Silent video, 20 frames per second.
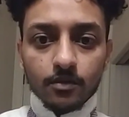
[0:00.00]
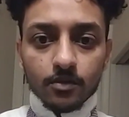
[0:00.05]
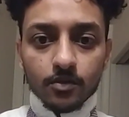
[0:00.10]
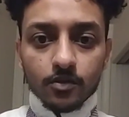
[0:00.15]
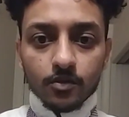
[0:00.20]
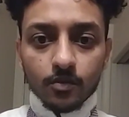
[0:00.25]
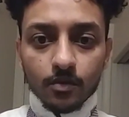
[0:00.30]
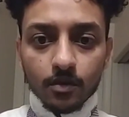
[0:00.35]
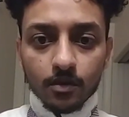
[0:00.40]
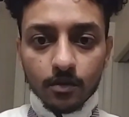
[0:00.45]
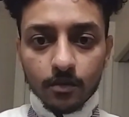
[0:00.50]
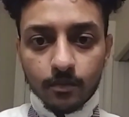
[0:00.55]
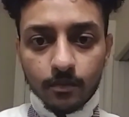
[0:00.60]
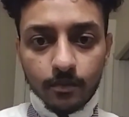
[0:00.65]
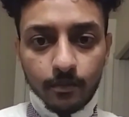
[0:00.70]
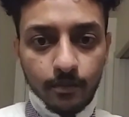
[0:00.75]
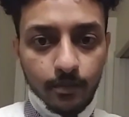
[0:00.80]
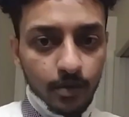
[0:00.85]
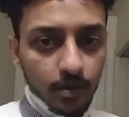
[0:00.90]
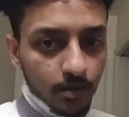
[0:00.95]
Just want to
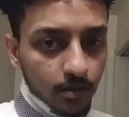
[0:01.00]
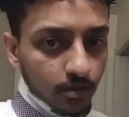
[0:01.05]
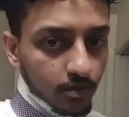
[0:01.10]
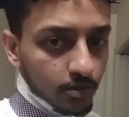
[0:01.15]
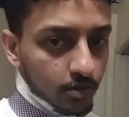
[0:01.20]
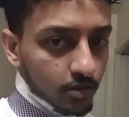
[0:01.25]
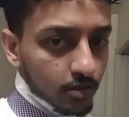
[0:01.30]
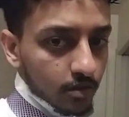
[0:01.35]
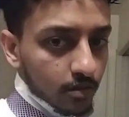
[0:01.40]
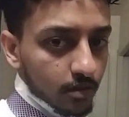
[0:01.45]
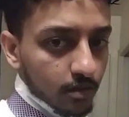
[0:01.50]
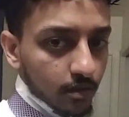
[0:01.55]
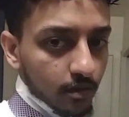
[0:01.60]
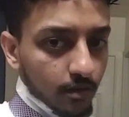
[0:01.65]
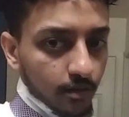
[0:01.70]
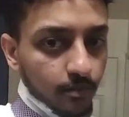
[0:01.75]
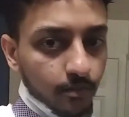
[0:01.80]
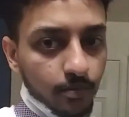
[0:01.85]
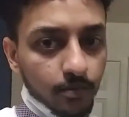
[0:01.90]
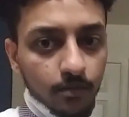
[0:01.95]
pinch
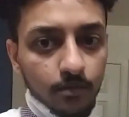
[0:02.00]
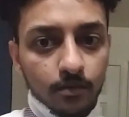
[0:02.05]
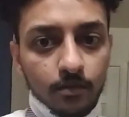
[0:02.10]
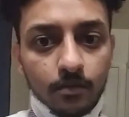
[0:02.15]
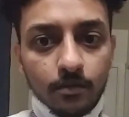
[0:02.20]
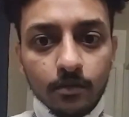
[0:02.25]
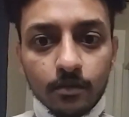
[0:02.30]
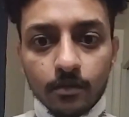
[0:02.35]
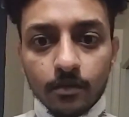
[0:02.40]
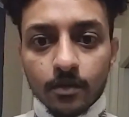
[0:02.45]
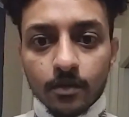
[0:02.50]
and pull.